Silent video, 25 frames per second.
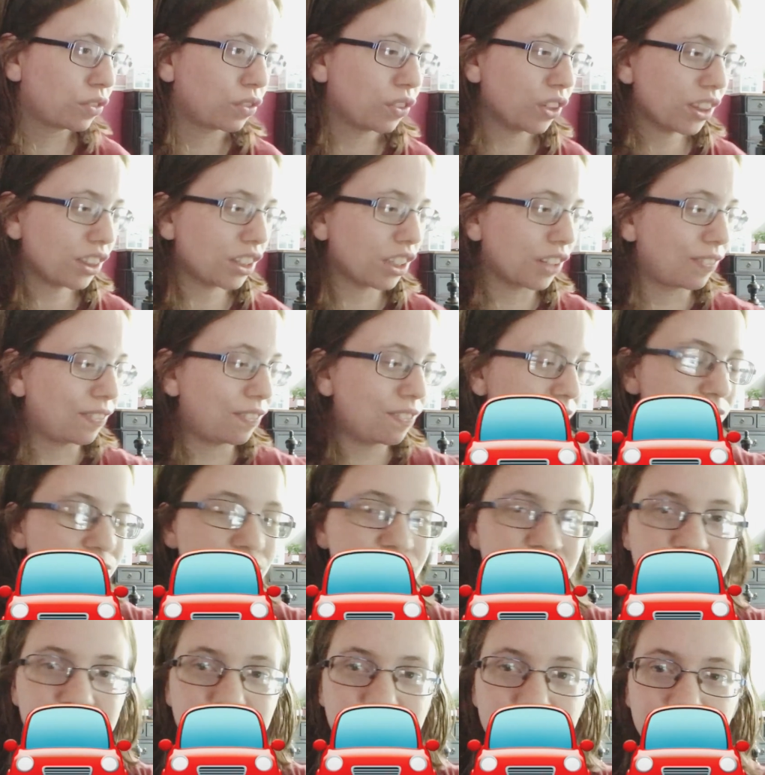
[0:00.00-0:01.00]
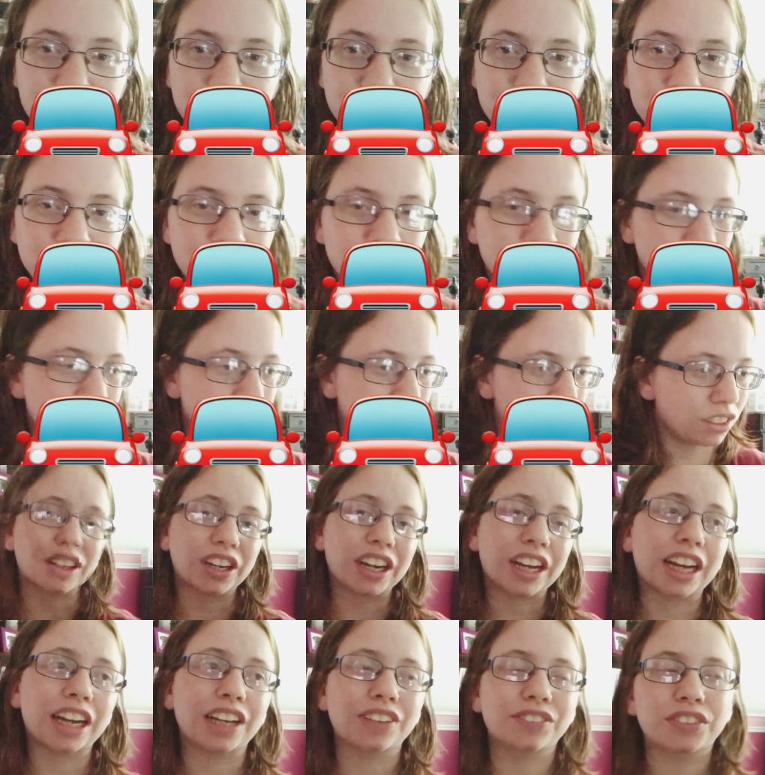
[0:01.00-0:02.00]
What the?
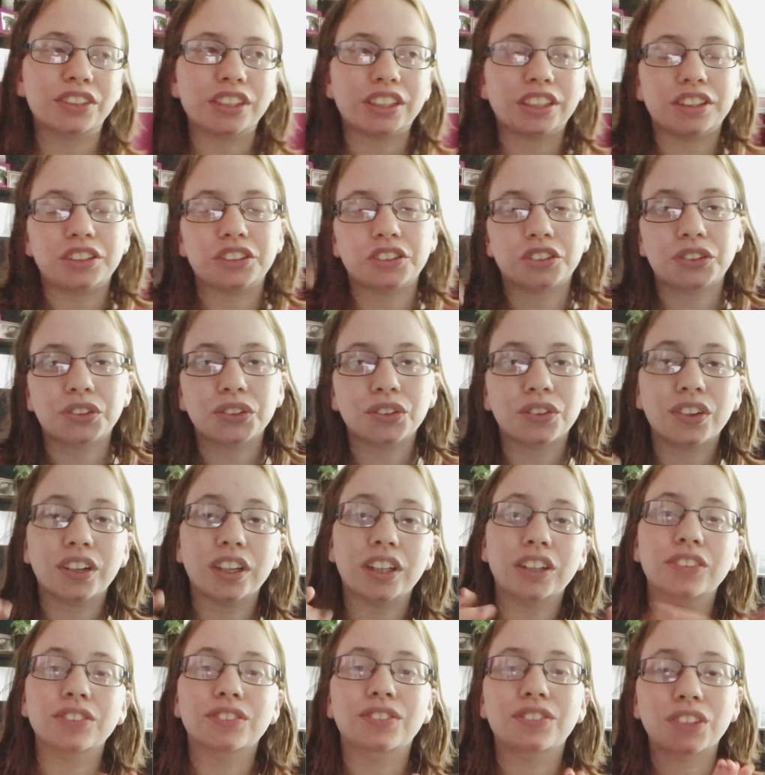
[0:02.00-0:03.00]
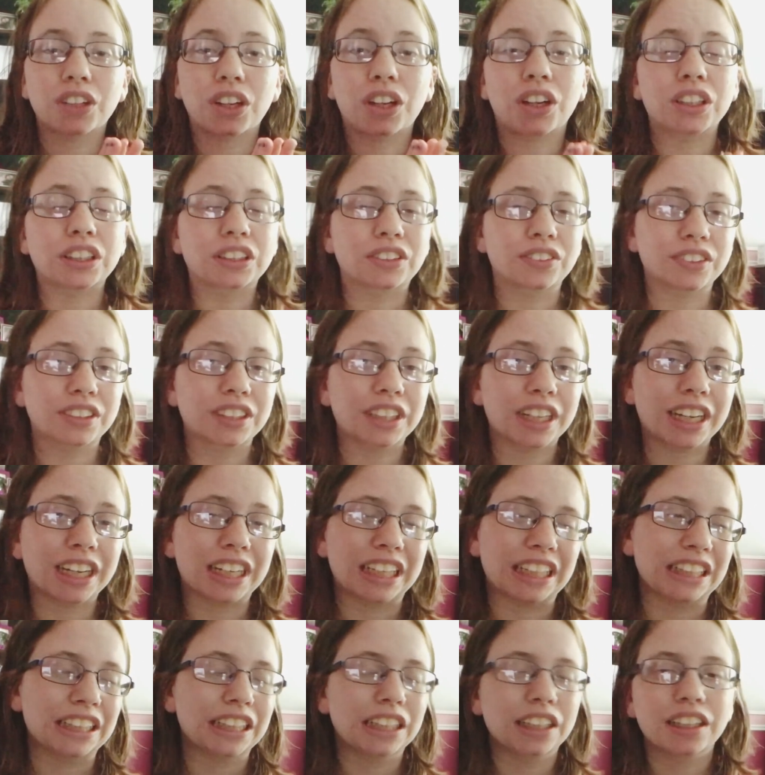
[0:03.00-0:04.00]
Subscribe and join vlogs with
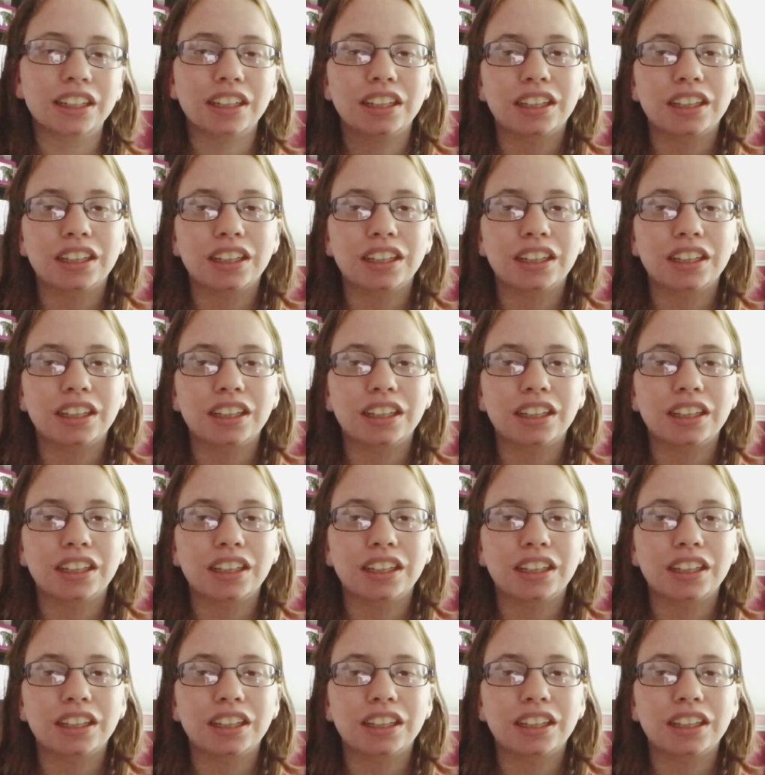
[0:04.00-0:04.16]
Terry.